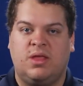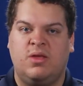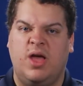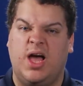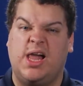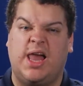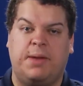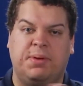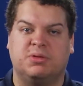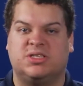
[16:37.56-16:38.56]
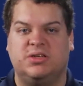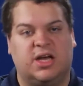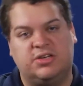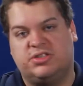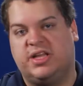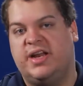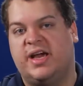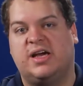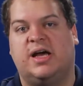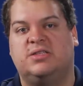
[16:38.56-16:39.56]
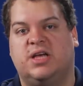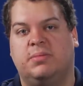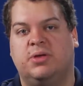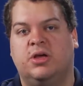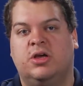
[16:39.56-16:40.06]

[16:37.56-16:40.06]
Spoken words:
A lot of people seem to understand that concept.